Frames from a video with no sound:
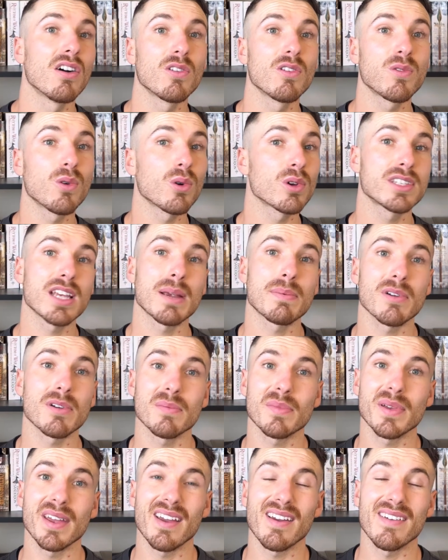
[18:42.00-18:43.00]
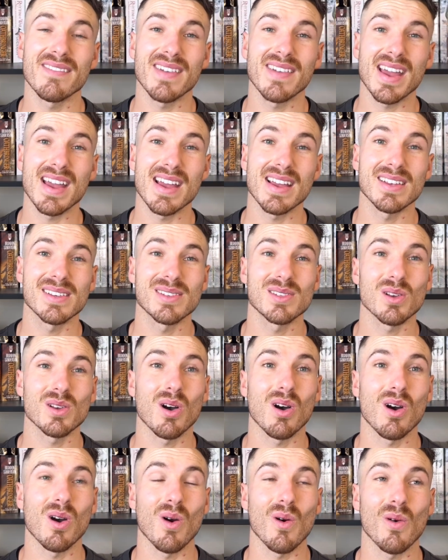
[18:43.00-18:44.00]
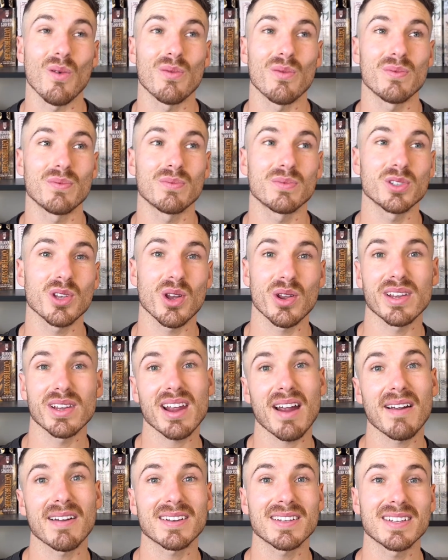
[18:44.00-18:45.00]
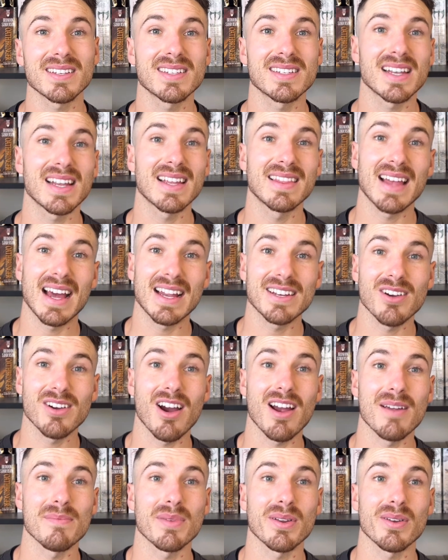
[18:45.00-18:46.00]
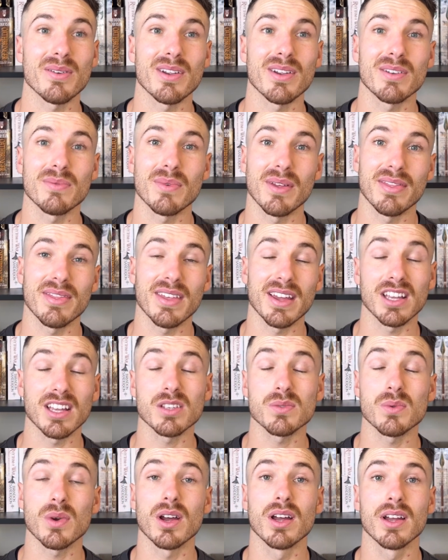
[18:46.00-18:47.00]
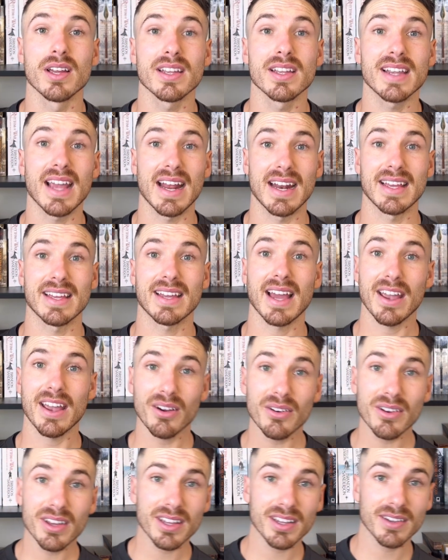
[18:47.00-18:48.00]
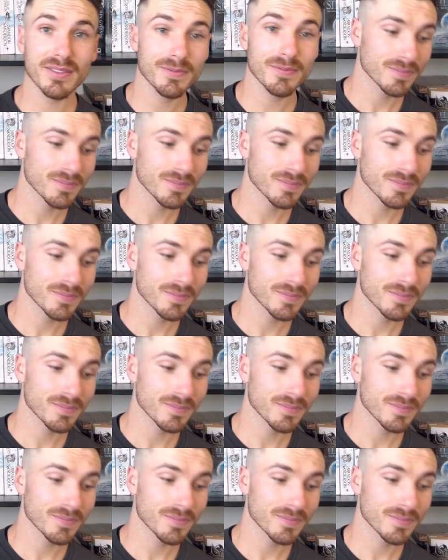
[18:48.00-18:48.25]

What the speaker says: 4 separate POVs of certain characters in that time period when things were getting chaotic.